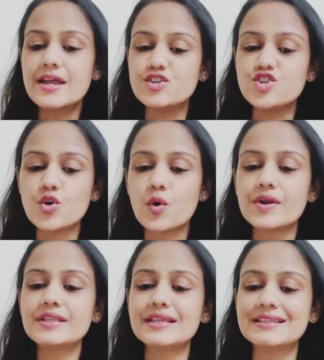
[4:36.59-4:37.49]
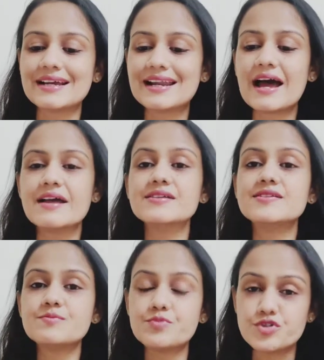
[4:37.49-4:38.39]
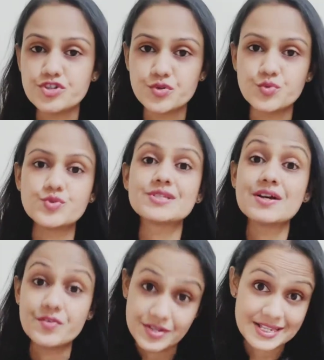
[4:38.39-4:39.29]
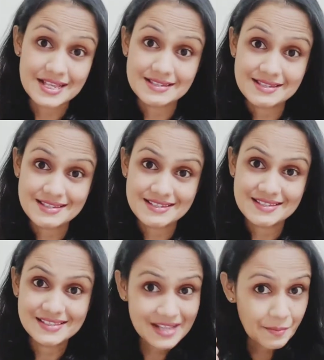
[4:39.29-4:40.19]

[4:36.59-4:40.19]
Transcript: ensuring that the clients produce results.